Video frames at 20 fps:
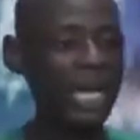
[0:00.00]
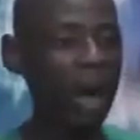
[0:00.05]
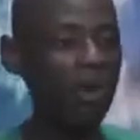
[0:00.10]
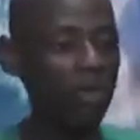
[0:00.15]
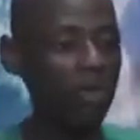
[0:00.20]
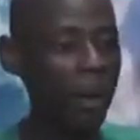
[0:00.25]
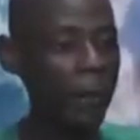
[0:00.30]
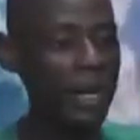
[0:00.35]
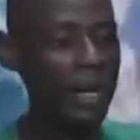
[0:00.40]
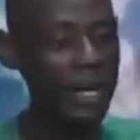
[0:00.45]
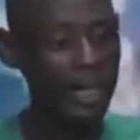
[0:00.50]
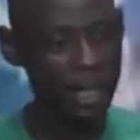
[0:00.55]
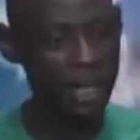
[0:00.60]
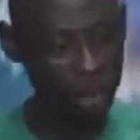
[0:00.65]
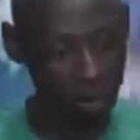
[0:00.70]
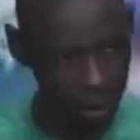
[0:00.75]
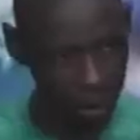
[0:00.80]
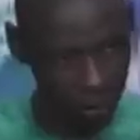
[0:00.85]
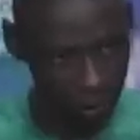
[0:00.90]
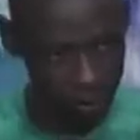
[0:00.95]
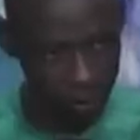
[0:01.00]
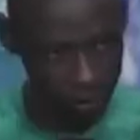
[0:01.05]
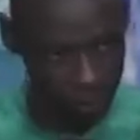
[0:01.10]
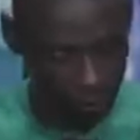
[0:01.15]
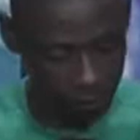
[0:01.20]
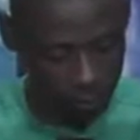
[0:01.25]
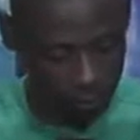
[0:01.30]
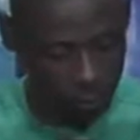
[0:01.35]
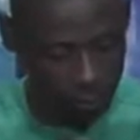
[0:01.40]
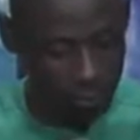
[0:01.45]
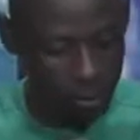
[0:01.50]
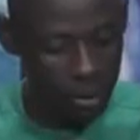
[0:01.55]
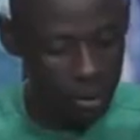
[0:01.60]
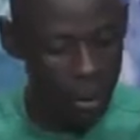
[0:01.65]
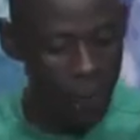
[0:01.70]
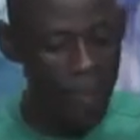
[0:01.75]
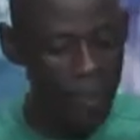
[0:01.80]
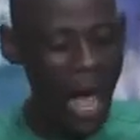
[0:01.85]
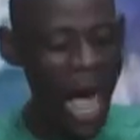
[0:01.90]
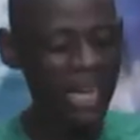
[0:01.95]
of comedy in this country.
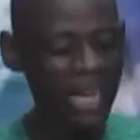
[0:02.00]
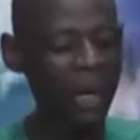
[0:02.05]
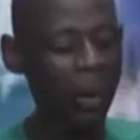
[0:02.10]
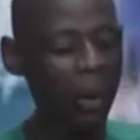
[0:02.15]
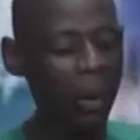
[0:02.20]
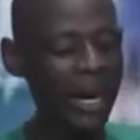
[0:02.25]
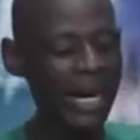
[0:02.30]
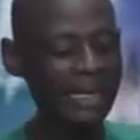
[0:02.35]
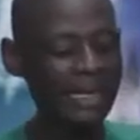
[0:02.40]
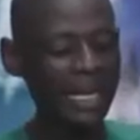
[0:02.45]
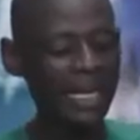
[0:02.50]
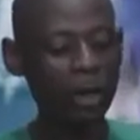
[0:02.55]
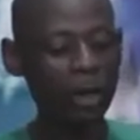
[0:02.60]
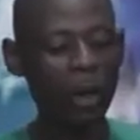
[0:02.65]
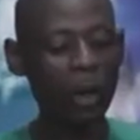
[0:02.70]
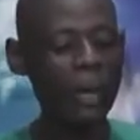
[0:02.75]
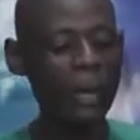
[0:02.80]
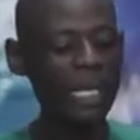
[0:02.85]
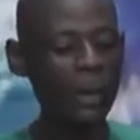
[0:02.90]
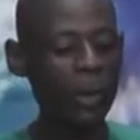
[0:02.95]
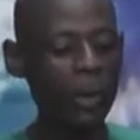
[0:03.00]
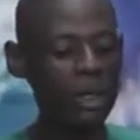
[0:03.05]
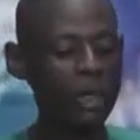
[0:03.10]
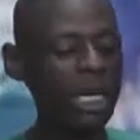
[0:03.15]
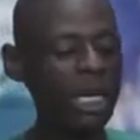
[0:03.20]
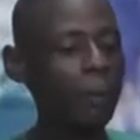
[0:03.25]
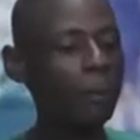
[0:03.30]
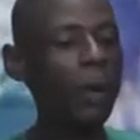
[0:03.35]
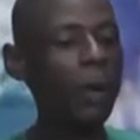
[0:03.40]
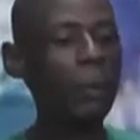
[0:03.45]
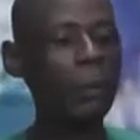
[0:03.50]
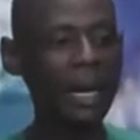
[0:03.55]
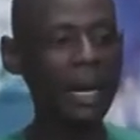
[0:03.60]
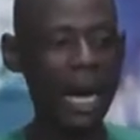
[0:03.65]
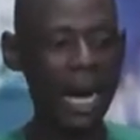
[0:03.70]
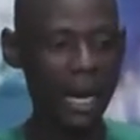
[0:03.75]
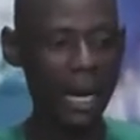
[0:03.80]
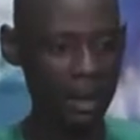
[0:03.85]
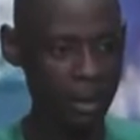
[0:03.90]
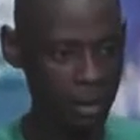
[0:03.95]
And then when he started comedy, it was not a
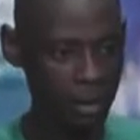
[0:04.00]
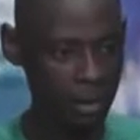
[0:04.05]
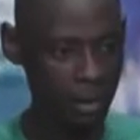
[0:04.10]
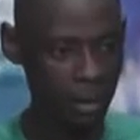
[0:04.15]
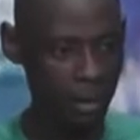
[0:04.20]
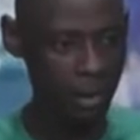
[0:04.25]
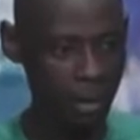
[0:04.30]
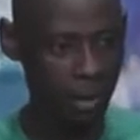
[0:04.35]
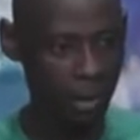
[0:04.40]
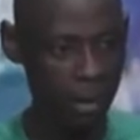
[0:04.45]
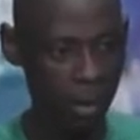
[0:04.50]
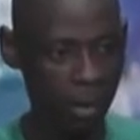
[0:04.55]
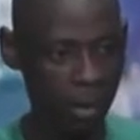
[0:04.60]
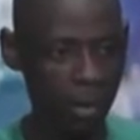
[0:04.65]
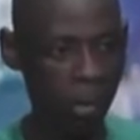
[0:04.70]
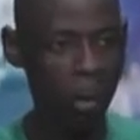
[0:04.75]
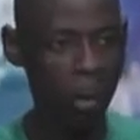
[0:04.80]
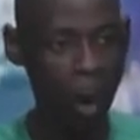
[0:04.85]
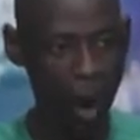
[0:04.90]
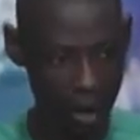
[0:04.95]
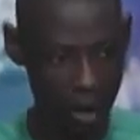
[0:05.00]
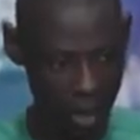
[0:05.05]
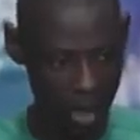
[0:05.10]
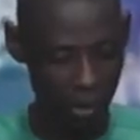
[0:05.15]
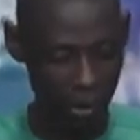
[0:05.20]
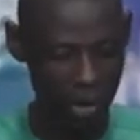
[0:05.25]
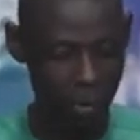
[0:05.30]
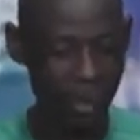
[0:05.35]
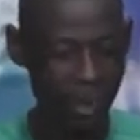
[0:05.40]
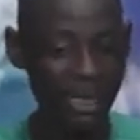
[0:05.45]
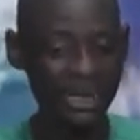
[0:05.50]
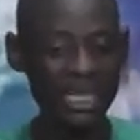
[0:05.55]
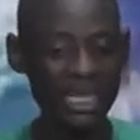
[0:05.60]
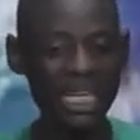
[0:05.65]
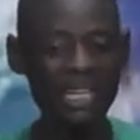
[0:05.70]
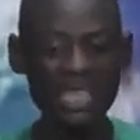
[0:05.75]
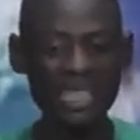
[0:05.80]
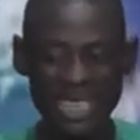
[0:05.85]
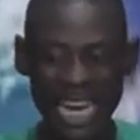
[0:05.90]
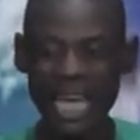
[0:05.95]
popular work. He was the one that
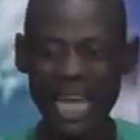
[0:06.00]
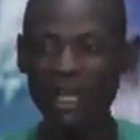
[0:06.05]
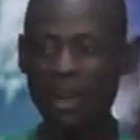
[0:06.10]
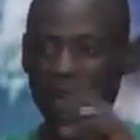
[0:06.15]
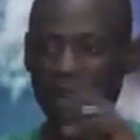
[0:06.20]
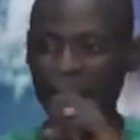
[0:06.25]
started Night of a